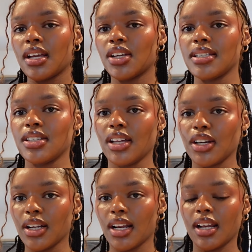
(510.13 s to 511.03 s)
you see
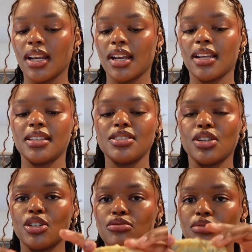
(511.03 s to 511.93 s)
that? These are
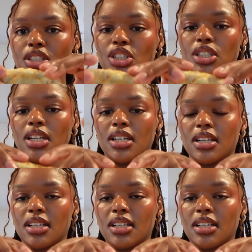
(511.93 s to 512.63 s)
crunchy.